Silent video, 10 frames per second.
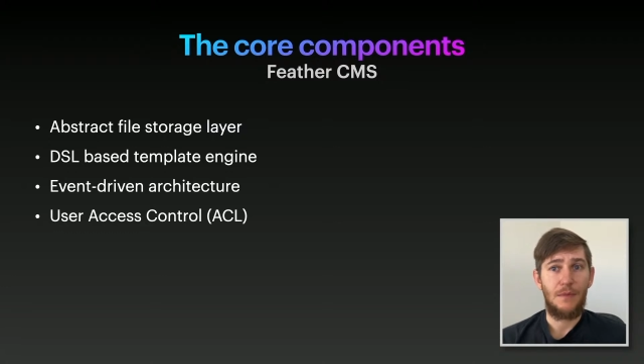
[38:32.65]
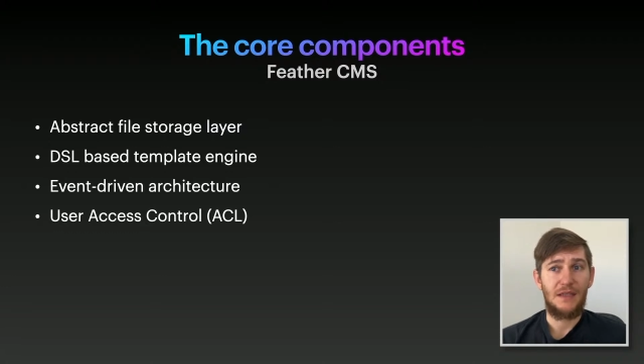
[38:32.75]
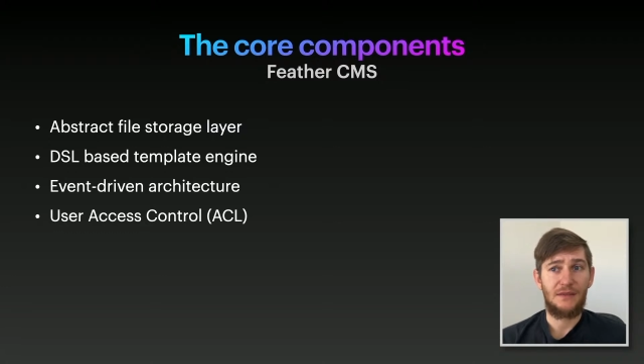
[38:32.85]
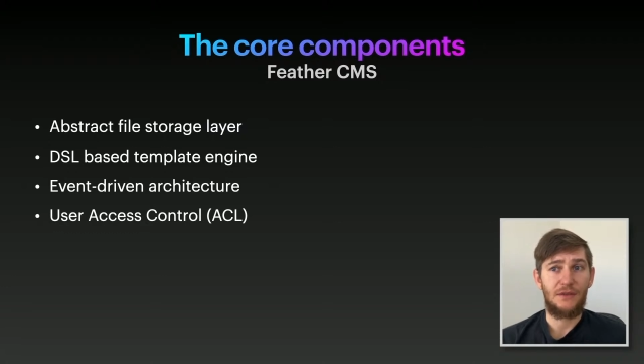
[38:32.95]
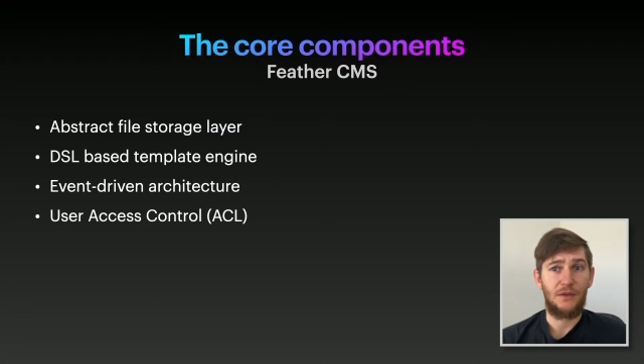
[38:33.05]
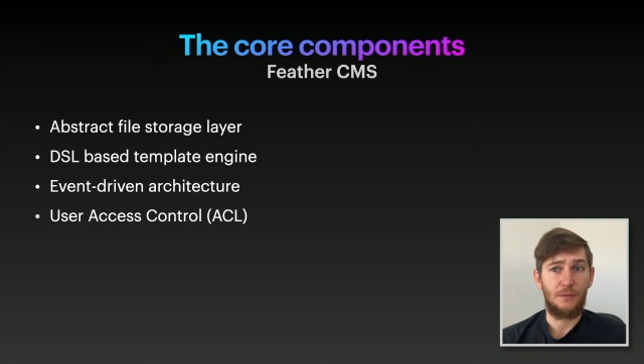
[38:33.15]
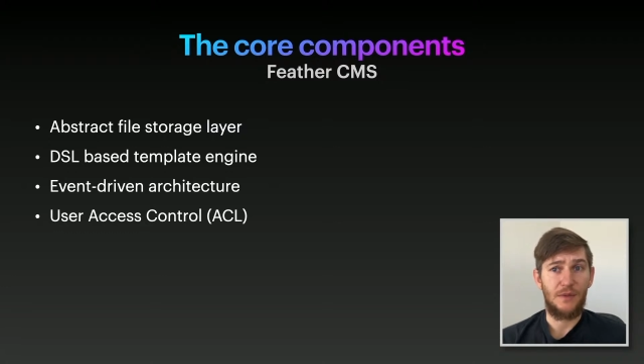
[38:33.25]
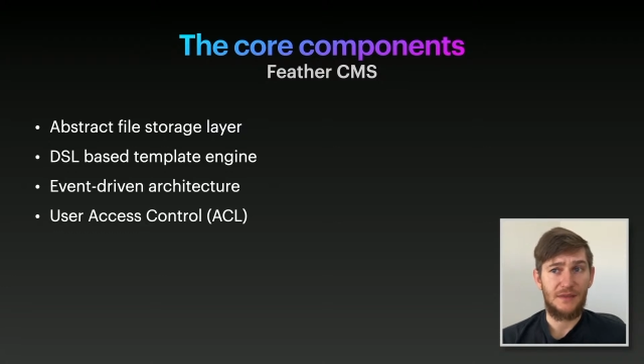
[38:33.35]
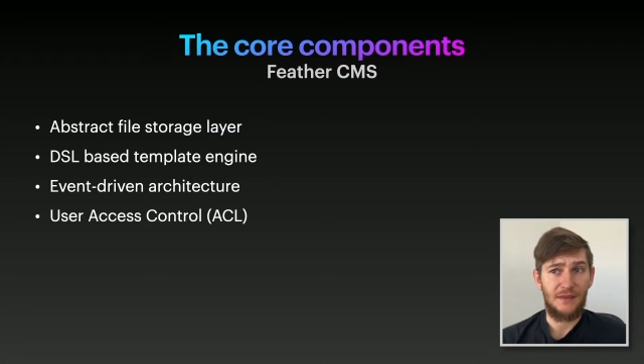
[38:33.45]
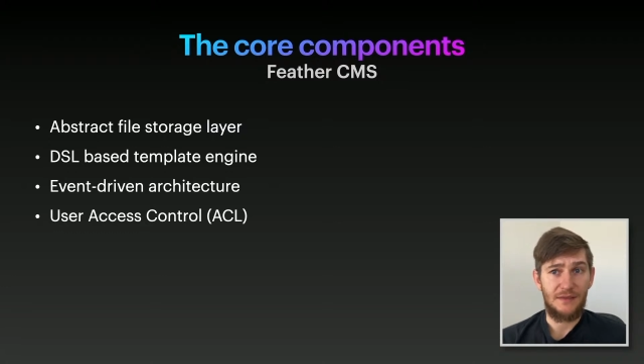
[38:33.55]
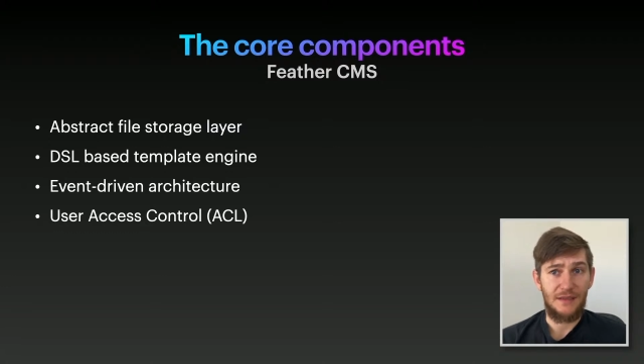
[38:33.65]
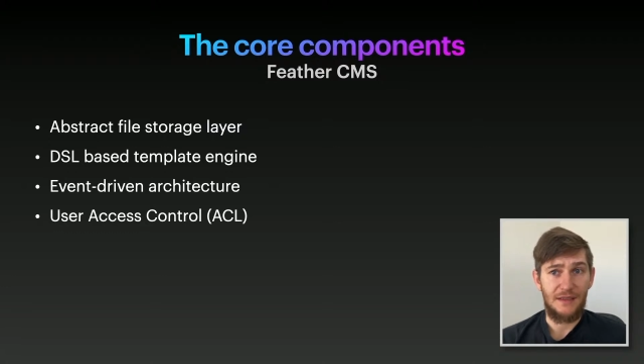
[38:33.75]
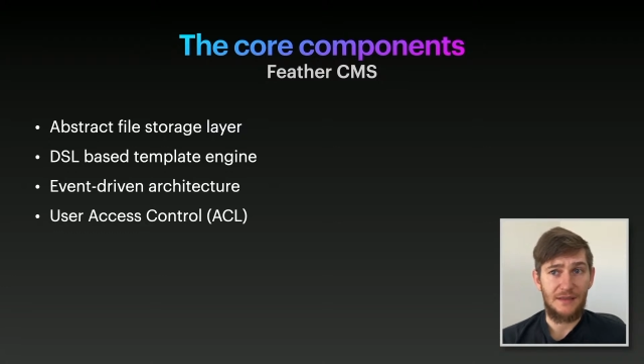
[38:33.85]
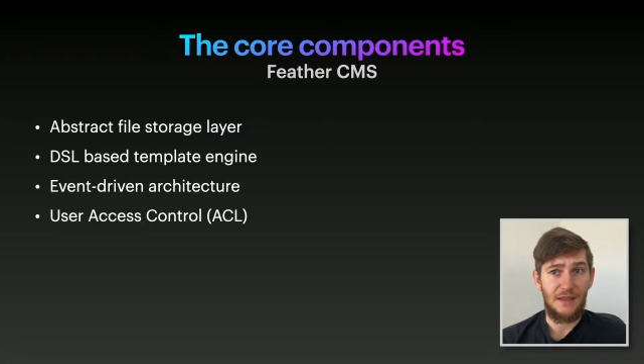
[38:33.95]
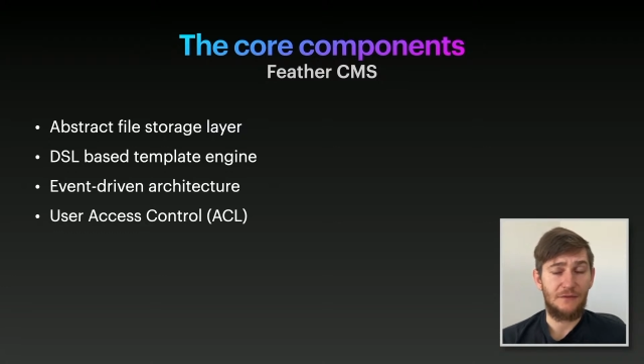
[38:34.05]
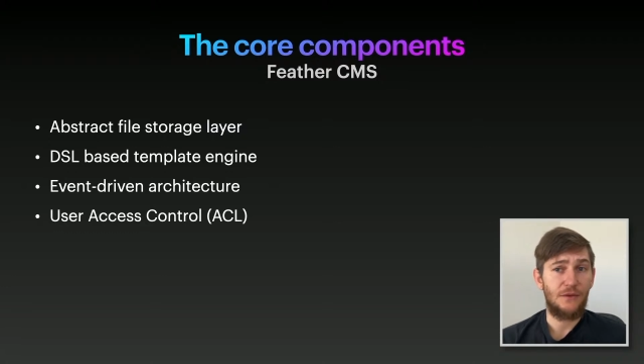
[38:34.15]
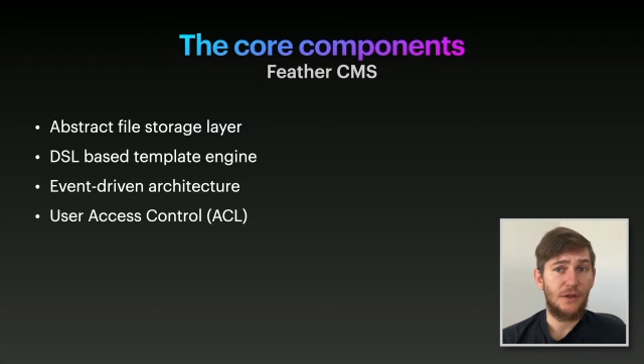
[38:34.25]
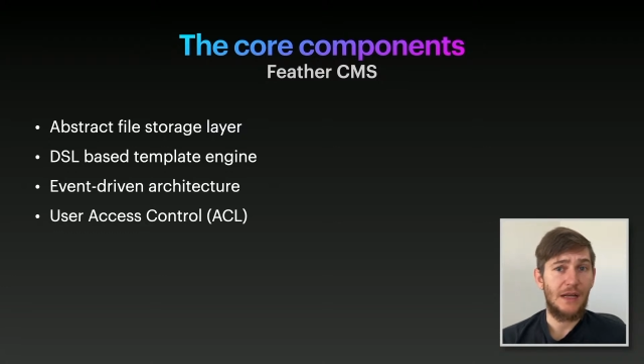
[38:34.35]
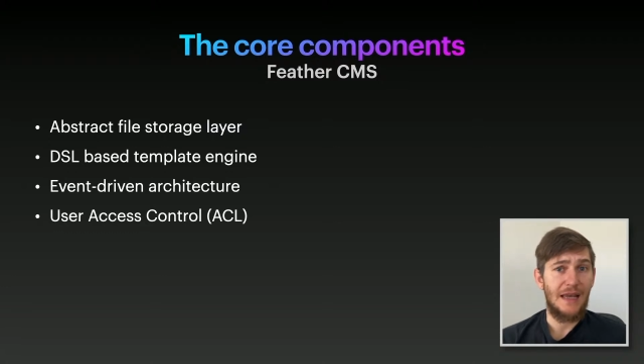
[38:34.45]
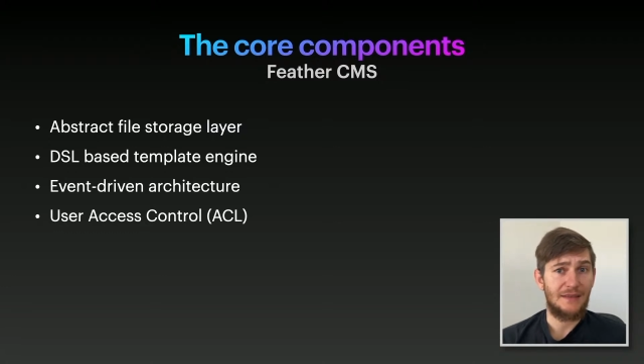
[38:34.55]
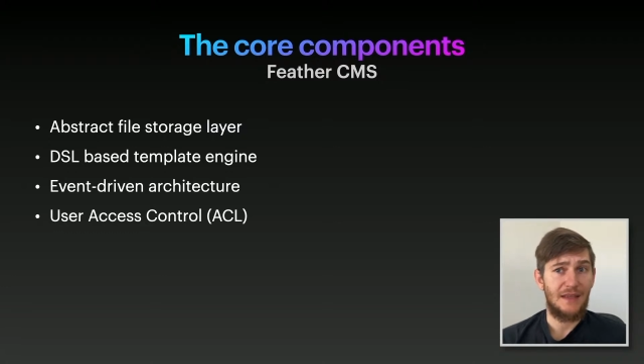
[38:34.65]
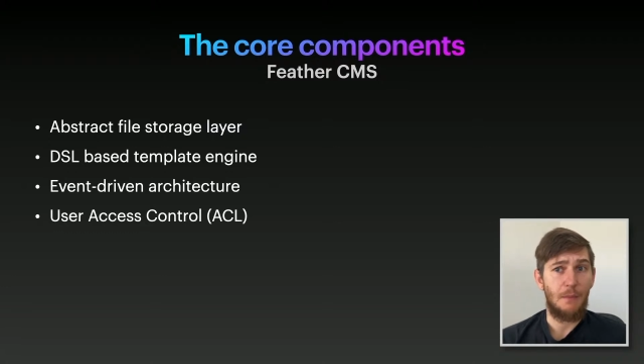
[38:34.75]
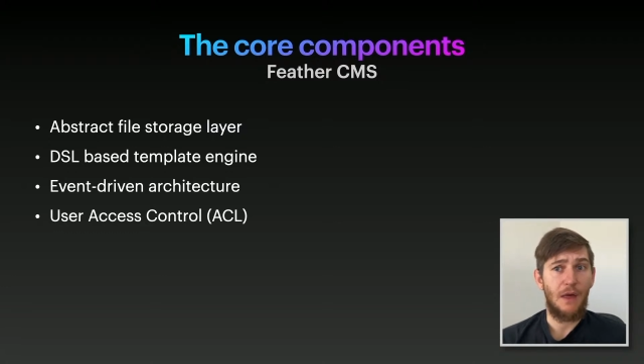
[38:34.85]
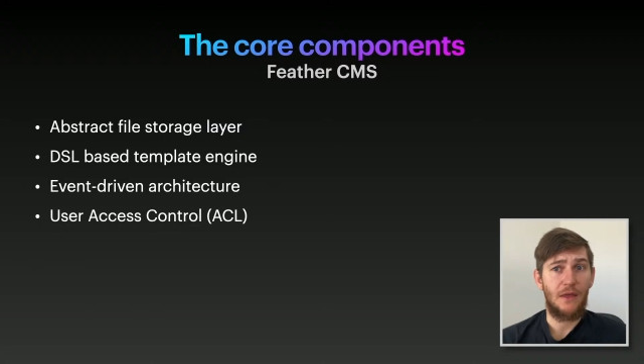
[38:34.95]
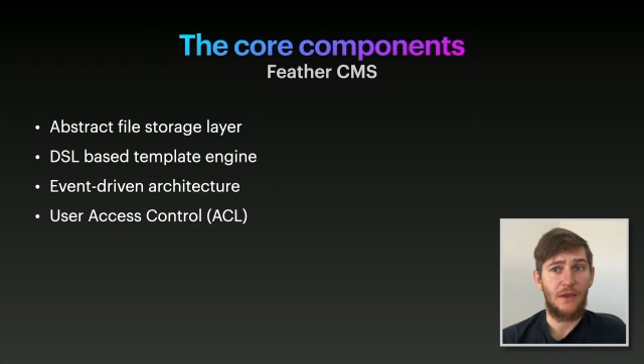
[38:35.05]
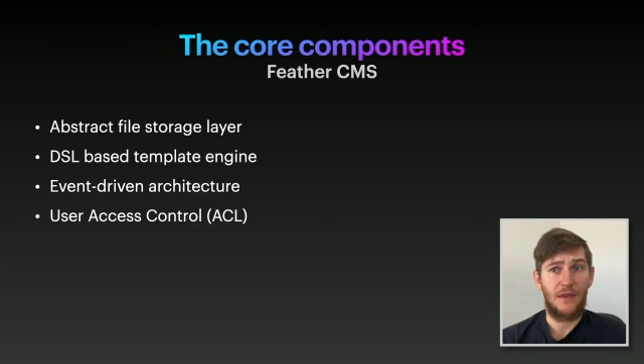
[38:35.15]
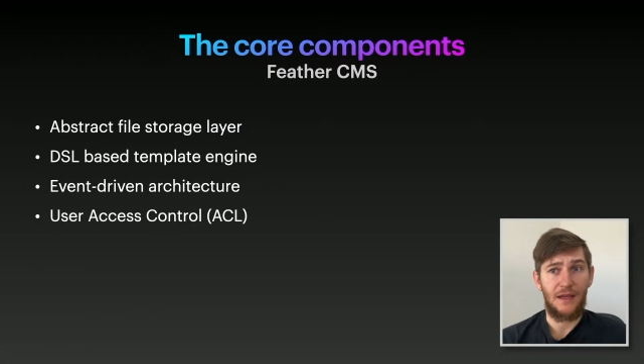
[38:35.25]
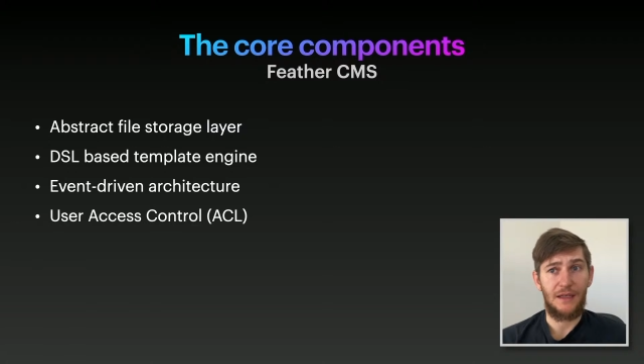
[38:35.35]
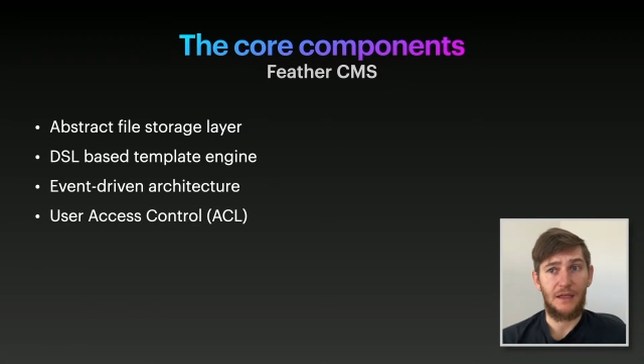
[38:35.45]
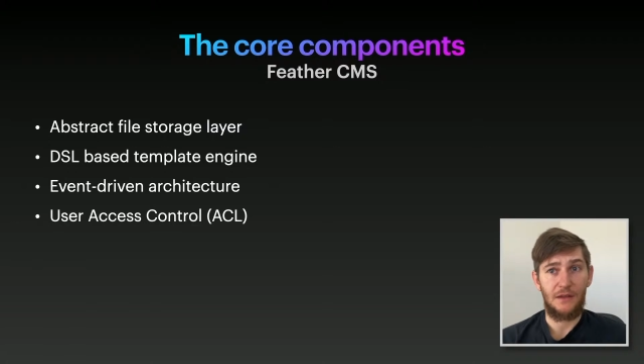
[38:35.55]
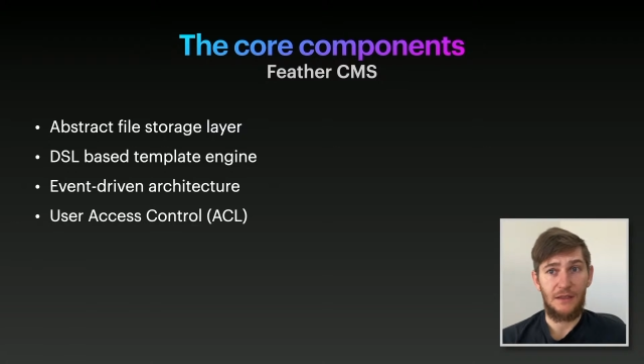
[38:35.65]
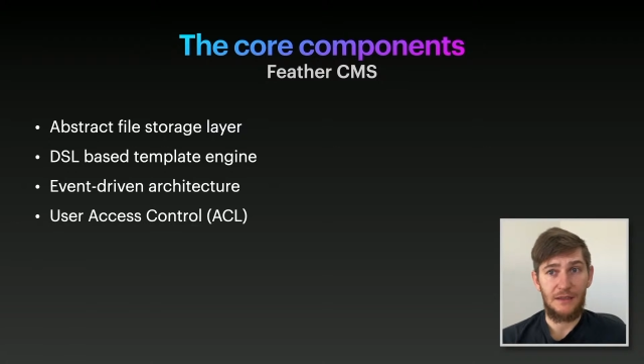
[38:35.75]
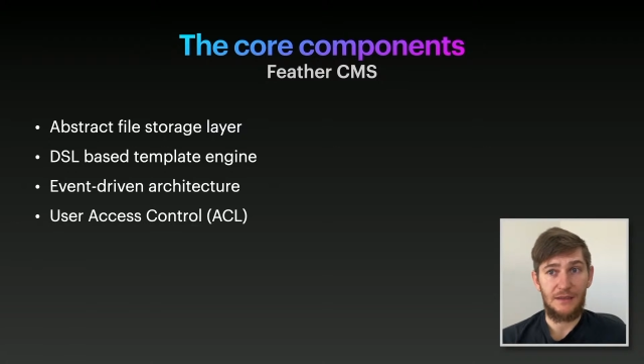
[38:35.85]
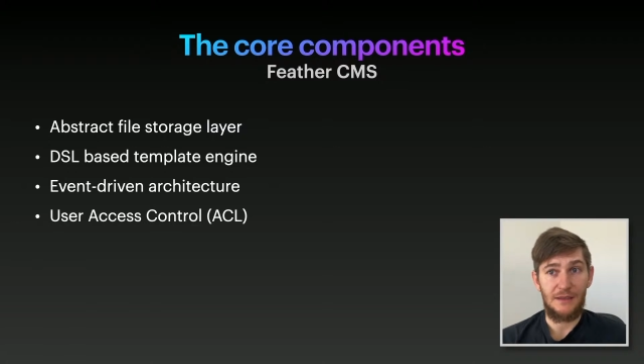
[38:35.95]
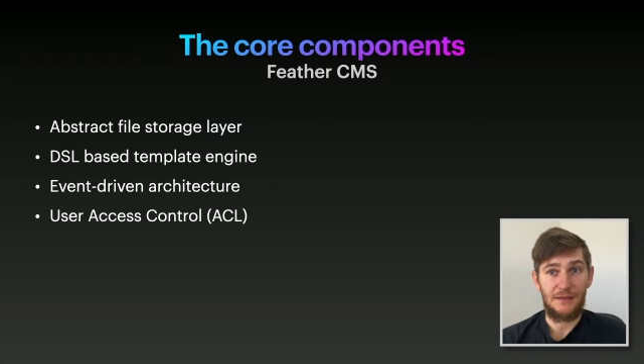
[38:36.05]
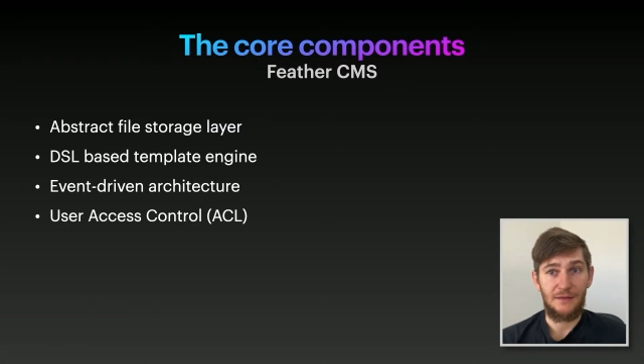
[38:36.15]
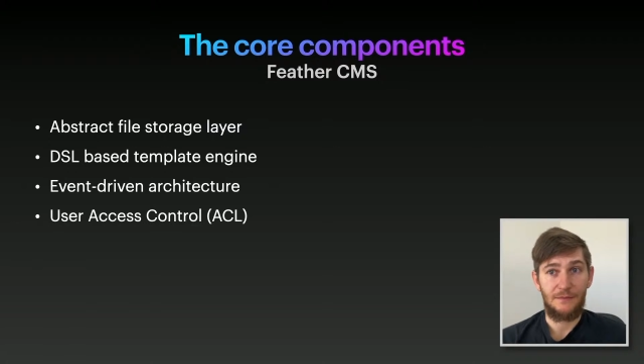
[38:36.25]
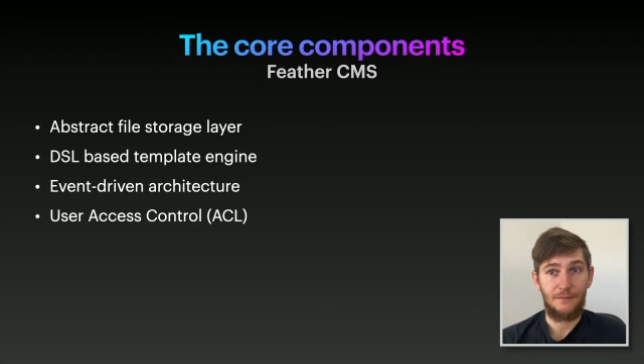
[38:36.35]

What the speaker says: based on your business needs and very less about the technical details.